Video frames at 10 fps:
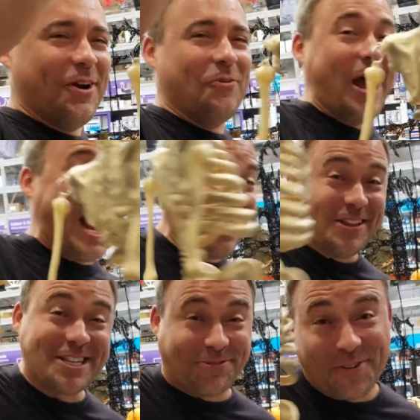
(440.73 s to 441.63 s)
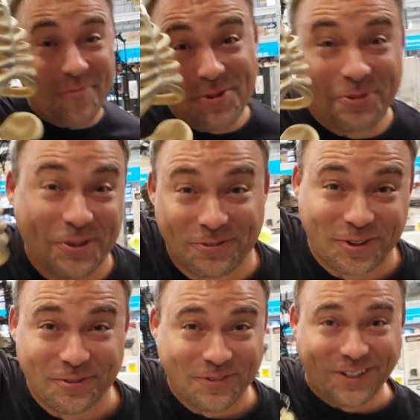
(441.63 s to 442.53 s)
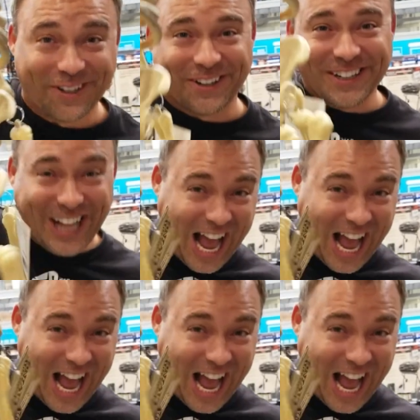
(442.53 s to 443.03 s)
that's we a, hang this from the rearview mirror. But